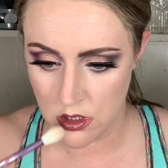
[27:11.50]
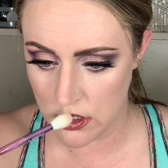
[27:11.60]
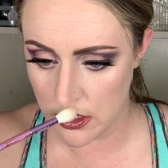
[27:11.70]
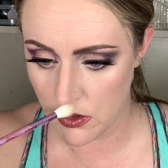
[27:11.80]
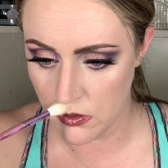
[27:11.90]

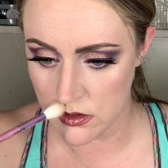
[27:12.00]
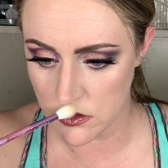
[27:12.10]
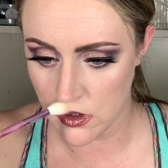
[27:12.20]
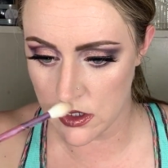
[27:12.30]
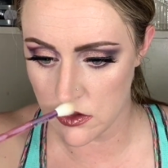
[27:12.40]
I always
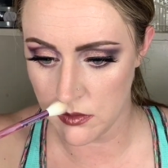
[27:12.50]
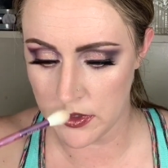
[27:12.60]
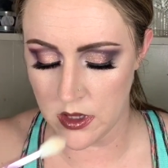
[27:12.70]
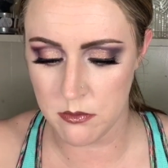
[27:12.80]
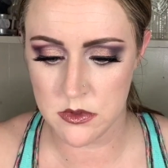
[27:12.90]
regret doing my
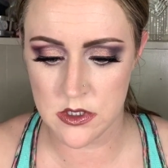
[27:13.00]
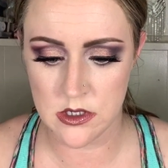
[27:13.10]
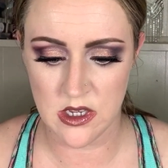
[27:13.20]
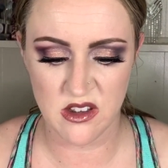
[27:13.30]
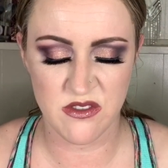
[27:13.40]

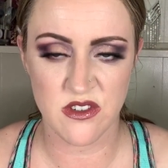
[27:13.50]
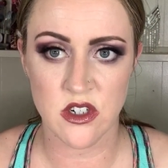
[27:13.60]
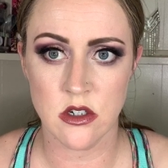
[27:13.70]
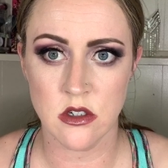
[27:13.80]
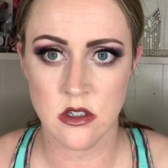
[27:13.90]
lipstick
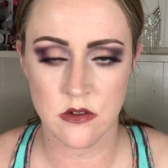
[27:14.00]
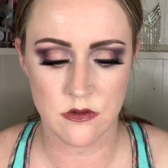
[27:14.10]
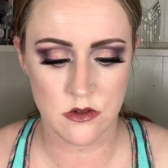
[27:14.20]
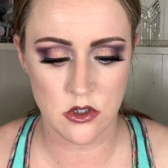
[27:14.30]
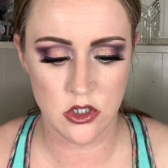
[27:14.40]
first.
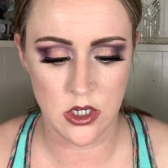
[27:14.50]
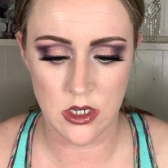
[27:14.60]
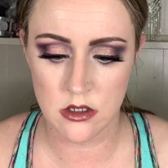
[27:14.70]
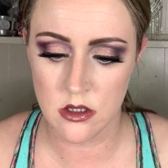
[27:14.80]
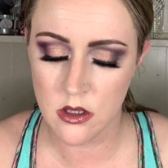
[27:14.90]

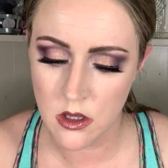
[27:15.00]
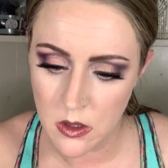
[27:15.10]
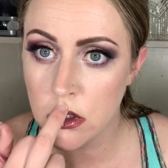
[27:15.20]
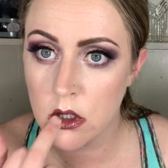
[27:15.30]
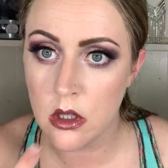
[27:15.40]
Shit.
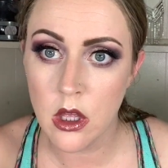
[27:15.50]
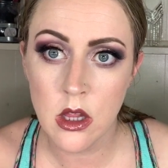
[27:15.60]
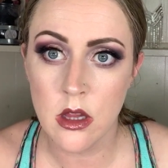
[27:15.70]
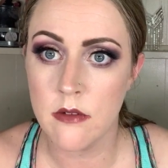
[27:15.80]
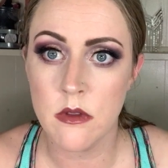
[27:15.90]
I
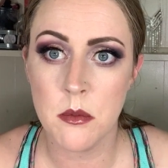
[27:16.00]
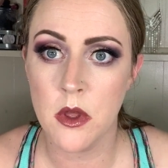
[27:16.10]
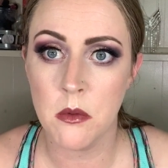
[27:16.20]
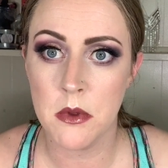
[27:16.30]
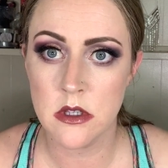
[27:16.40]
love the
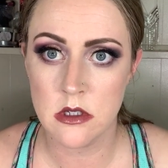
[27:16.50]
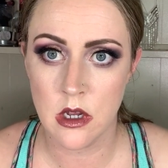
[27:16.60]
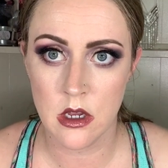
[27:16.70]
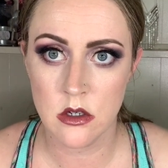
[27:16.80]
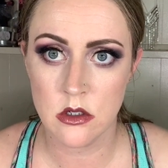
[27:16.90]
milk
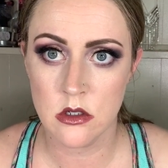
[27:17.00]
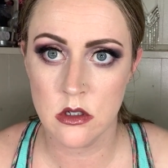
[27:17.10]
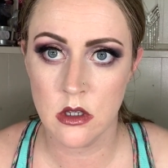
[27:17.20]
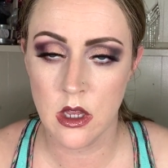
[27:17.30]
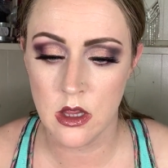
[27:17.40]
mustache.
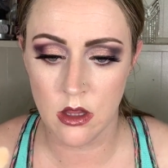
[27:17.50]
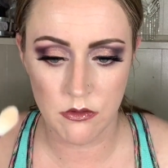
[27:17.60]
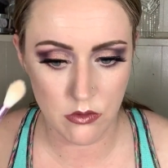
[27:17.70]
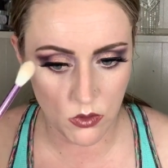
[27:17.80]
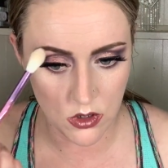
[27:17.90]
I live
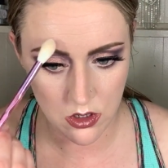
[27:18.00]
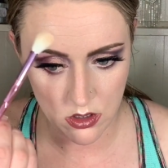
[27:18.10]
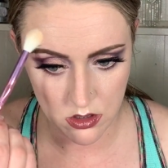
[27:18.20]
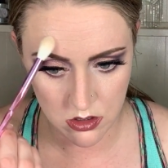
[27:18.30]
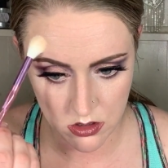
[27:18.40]
for it.
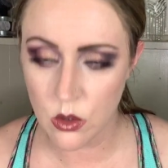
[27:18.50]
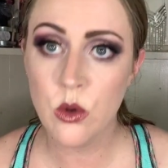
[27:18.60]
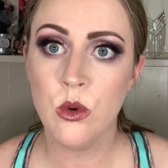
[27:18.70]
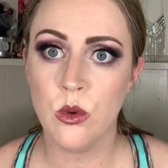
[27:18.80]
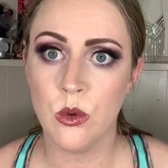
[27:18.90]

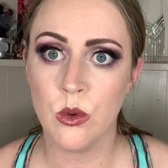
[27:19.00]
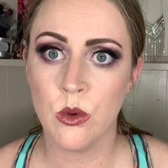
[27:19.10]
Ooh,